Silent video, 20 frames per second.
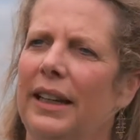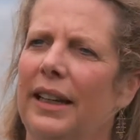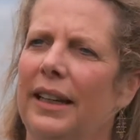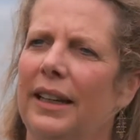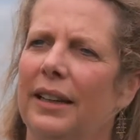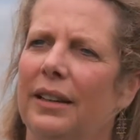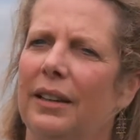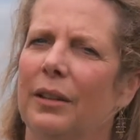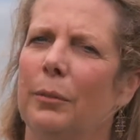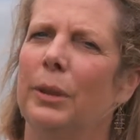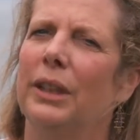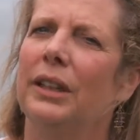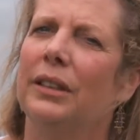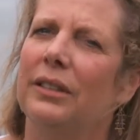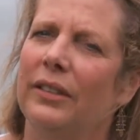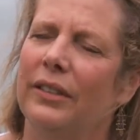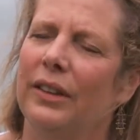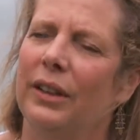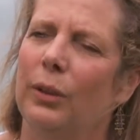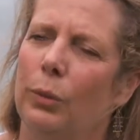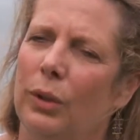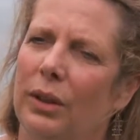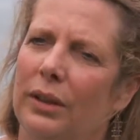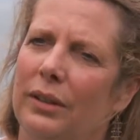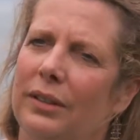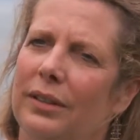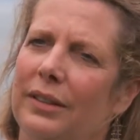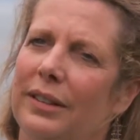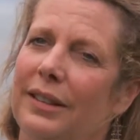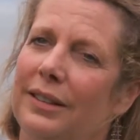and the biggest thing
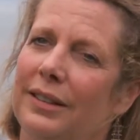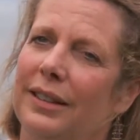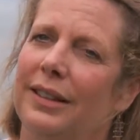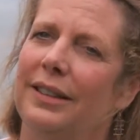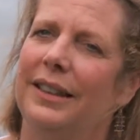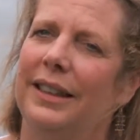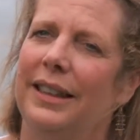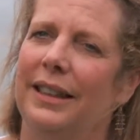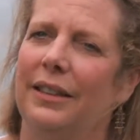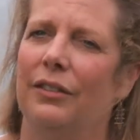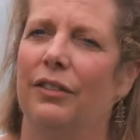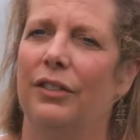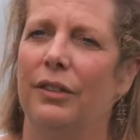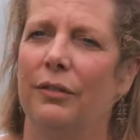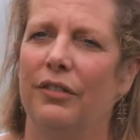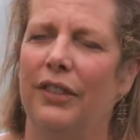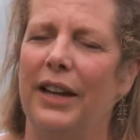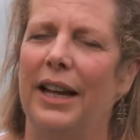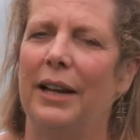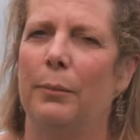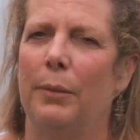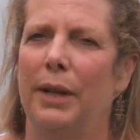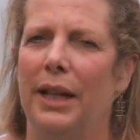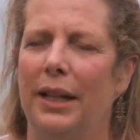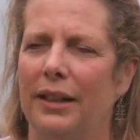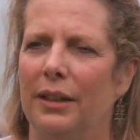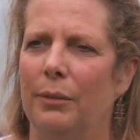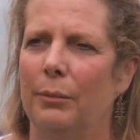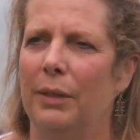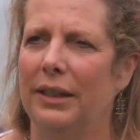was he said to get some fat
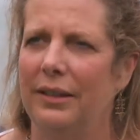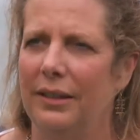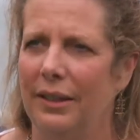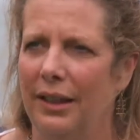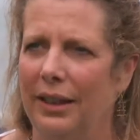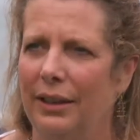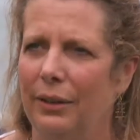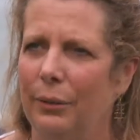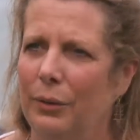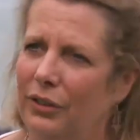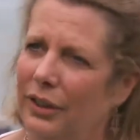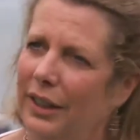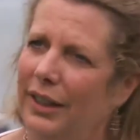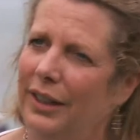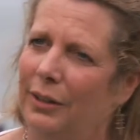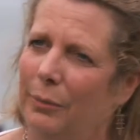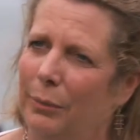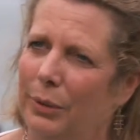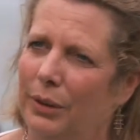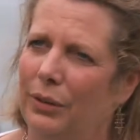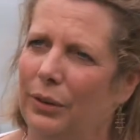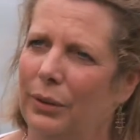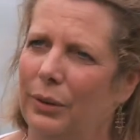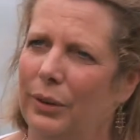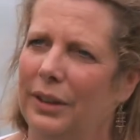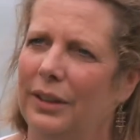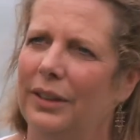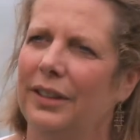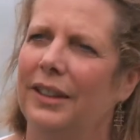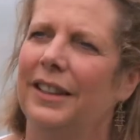back in my diet, which I hadn't been
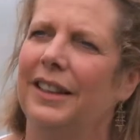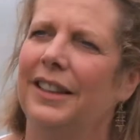doing,